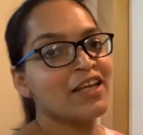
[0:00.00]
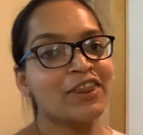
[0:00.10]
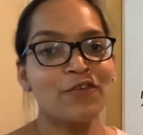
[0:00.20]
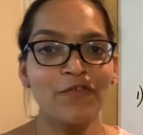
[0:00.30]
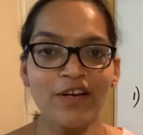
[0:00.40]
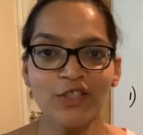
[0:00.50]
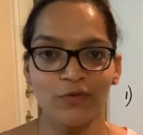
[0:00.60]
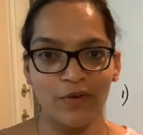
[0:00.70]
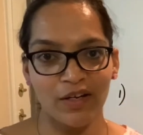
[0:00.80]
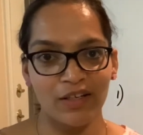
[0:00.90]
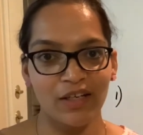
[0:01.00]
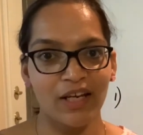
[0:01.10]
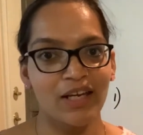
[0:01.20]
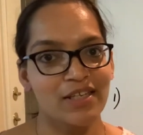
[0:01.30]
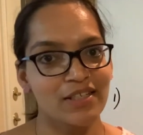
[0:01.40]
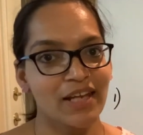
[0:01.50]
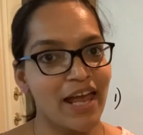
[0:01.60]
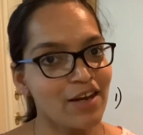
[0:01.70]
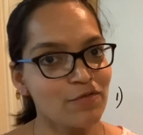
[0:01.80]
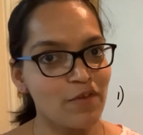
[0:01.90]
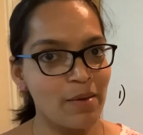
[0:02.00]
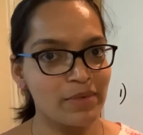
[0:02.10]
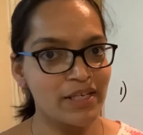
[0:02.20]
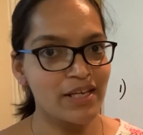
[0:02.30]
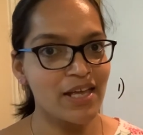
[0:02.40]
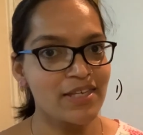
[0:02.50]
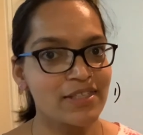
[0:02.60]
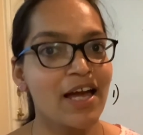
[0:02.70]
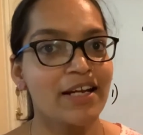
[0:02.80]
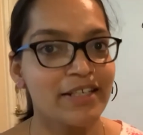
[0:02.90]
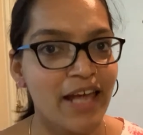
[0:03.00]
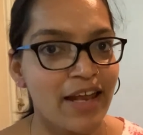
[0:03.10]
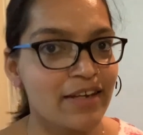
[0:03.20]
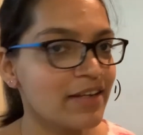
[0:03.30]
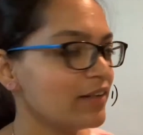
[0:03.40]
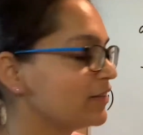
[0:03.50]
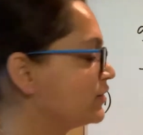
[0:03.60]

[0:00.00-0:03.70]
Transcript: The first one in N family is den.